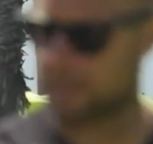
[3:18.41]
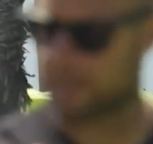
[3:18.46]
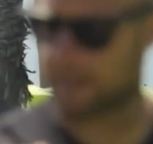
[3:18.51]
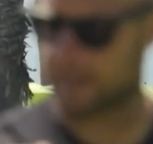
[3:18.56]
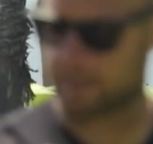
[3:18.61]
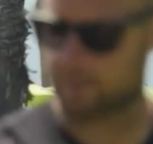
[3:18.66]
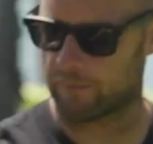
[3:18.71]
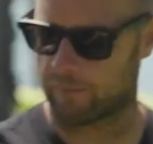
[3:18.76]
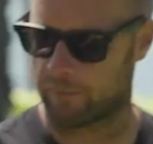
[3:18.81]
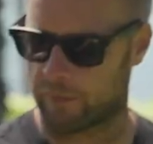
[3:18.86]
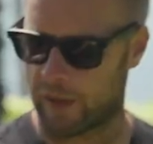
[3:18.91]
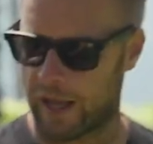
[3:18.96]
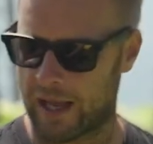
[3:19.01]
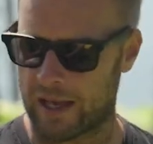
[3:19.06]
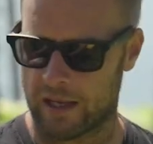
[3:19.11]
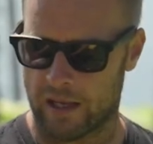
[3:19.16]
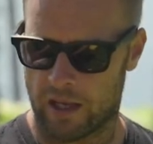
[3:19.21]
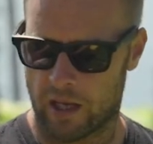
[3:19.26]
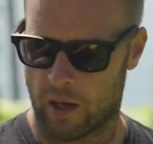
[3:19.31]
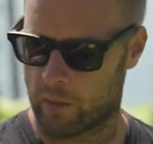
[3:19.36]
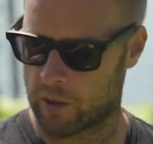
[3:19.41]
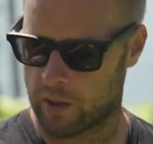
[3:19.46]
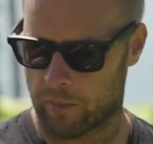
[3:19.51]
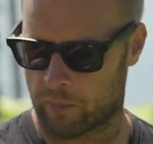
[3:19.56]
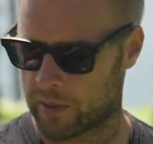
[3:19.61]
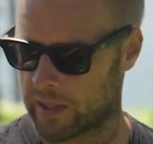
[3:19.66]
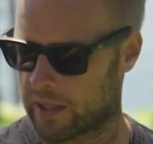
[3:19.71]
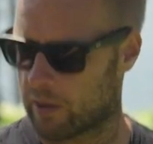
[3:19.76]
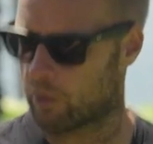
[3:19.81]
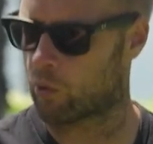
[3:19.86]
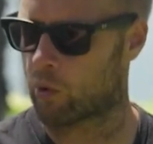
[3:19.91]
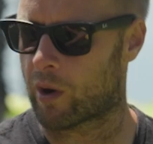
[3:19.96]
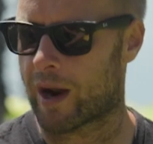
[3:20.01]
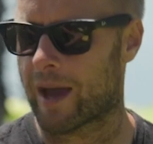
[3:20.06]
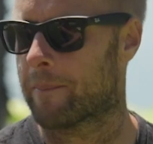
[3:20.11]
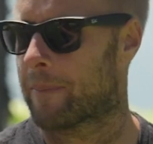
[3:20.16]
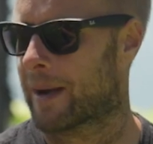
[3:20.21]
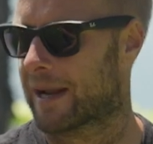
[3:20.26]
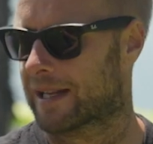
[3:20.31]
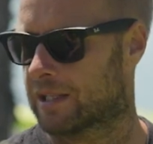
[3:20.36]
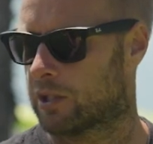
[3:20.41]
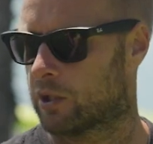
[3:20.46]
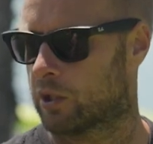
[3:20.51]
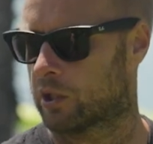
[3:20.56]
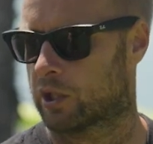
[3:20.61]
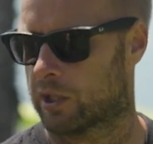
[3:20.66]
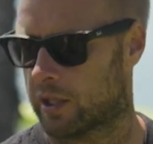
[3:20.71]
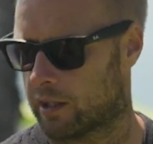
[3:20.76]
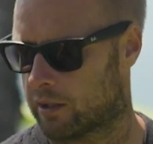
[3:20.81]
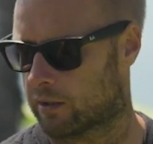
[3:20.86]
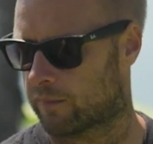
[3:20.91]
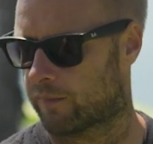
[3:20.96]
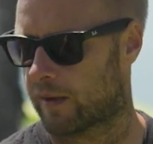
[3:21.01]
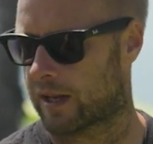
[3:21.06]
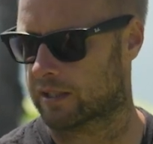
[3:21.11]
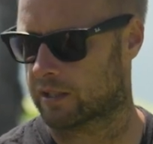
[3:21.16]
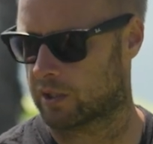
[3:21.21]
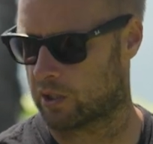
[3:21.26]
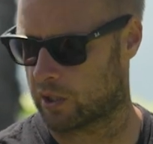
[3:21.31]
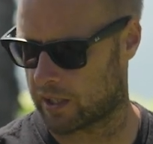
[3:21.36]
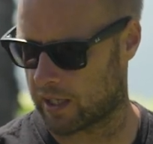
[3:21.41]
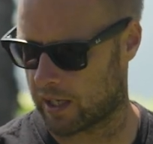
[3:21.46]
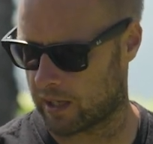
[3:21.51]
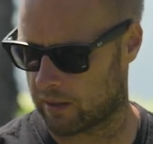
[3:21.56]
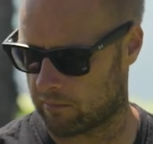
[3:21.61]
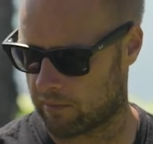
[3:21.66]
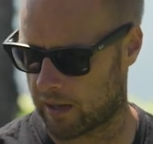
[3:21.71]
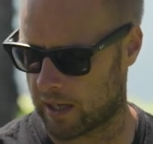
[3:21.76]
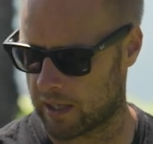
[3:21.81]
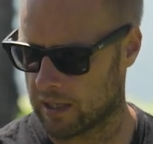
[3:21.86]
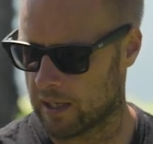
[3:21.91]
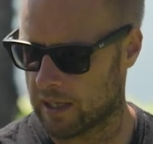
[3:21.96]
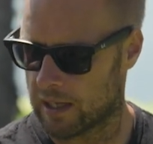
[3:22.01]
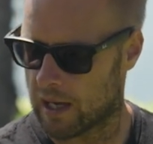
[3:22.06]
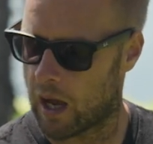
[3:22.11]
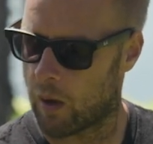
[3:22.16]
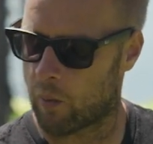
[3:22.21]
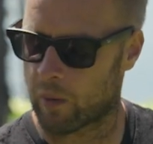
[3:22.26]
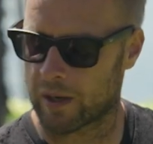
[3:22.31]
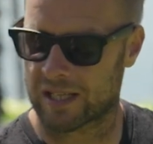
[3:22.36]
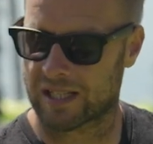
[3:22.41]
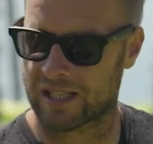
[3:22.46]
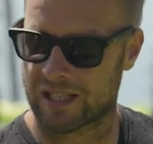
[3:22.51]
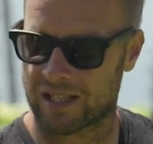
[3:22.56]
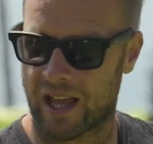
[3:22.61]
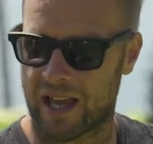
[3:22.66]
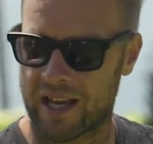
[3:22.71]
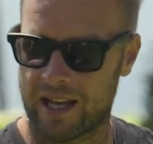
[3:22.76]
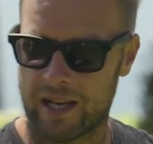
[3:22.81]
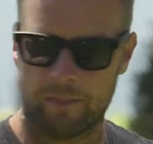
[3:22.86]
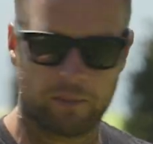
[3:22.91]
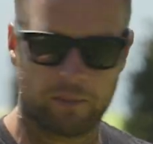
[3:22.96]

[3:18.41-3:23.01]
nice and flat. We're going to bring it right back to your chin as fast as you can, right? I want a slight hip